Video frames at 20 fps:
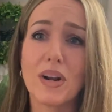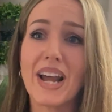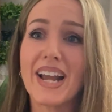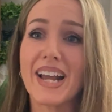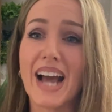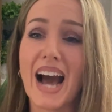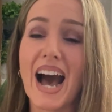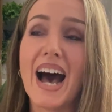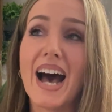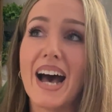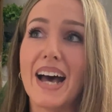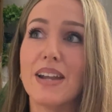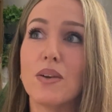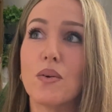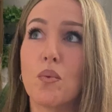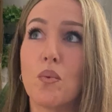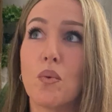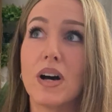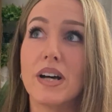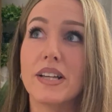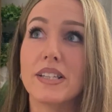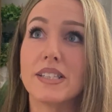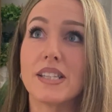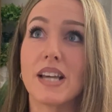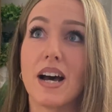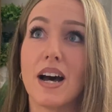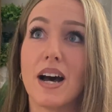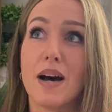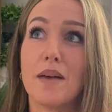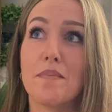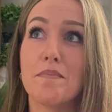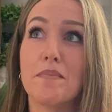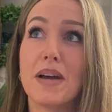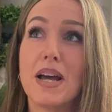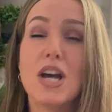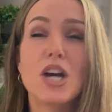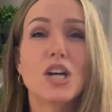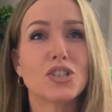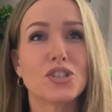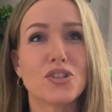what I got was,
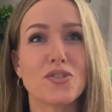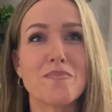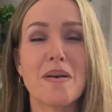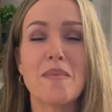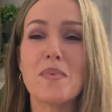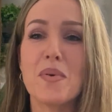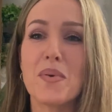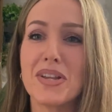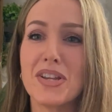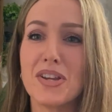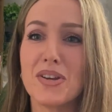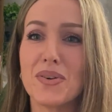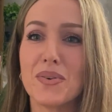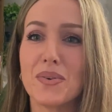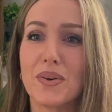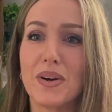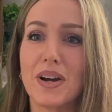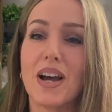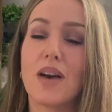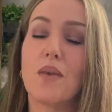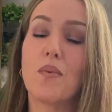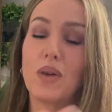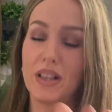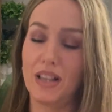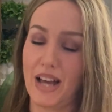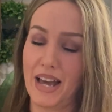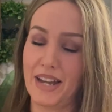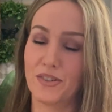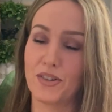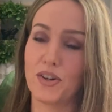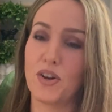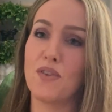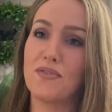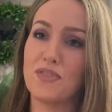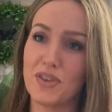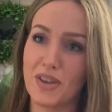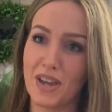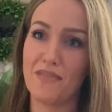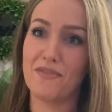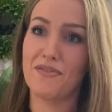do you remember when well, I don't know
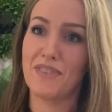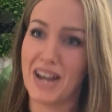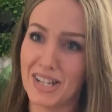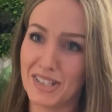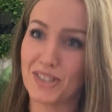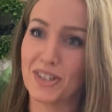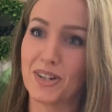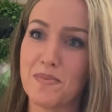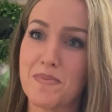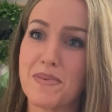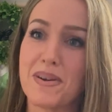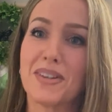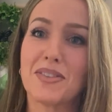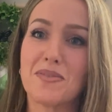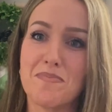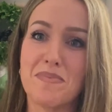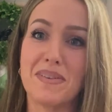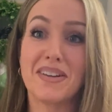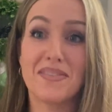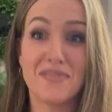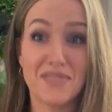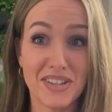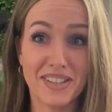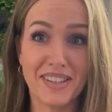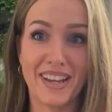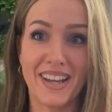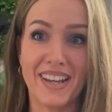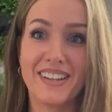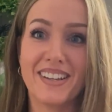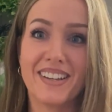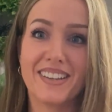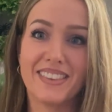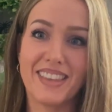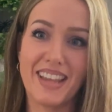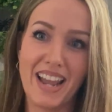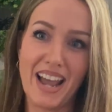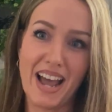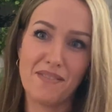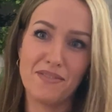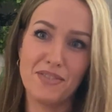if you gave vaginal birth, but if you did,
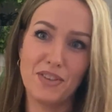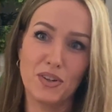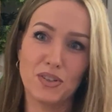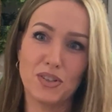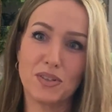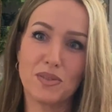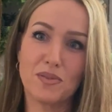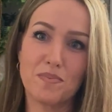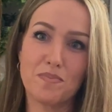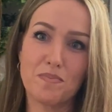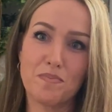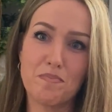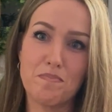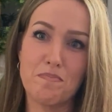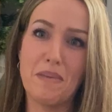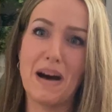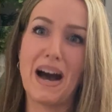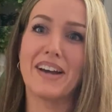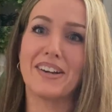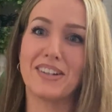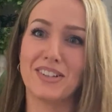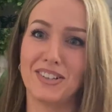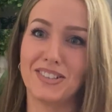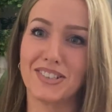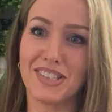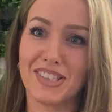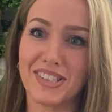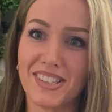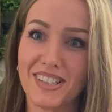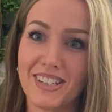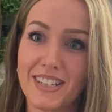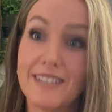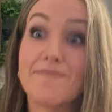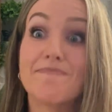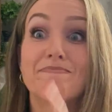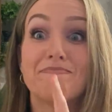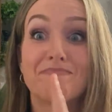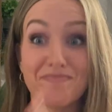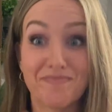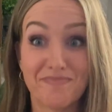they have those bottles
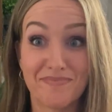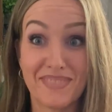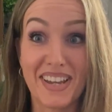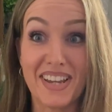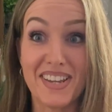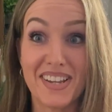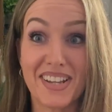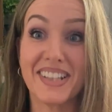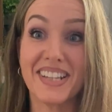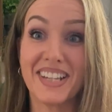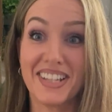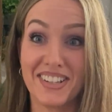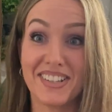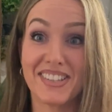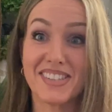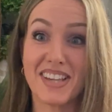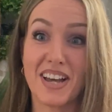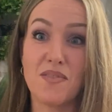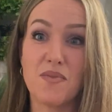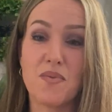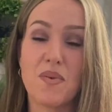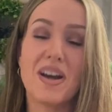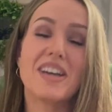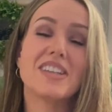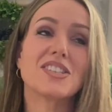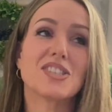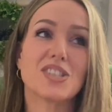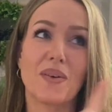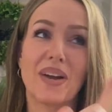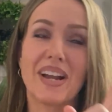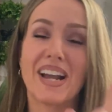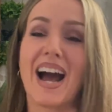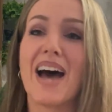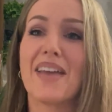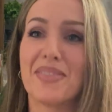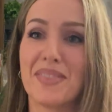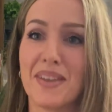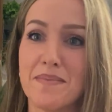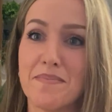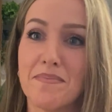that you clean yourself with. So I
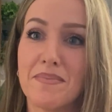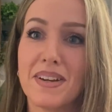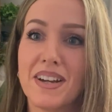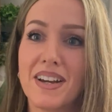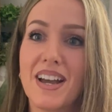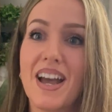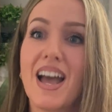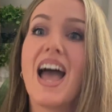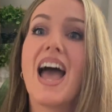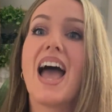got them.